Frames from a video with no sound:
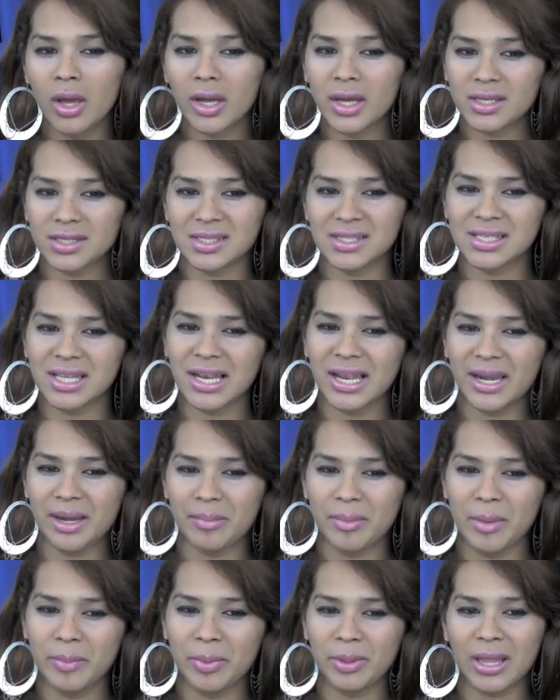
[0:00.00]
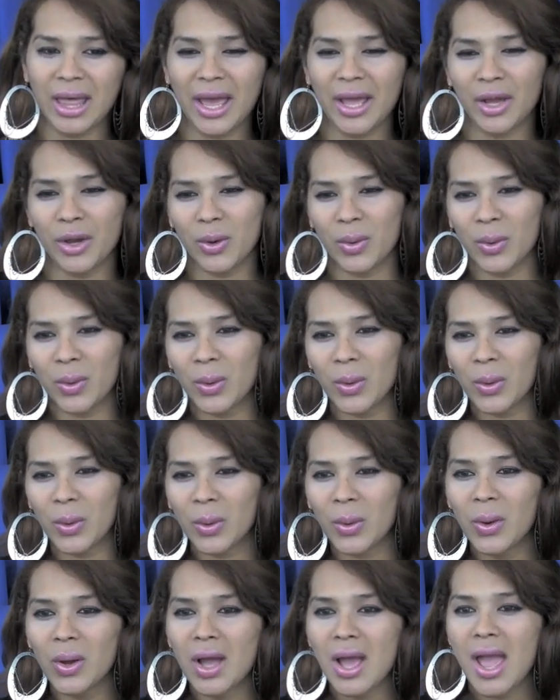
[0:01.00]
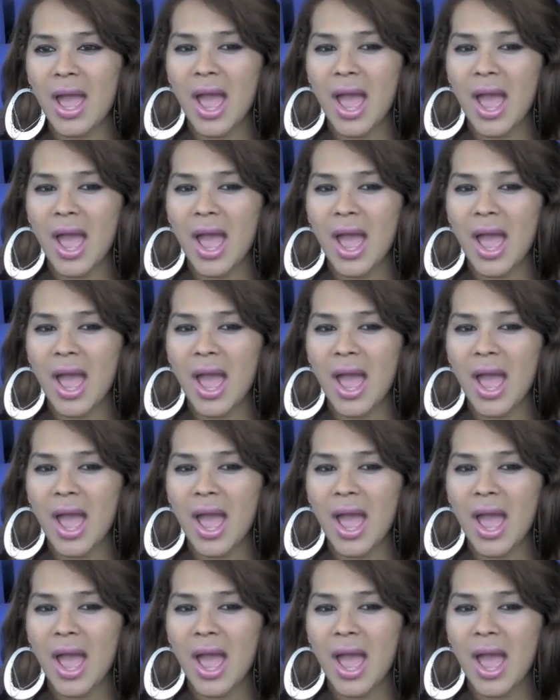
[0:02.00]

Because there's a lot of people like, oh,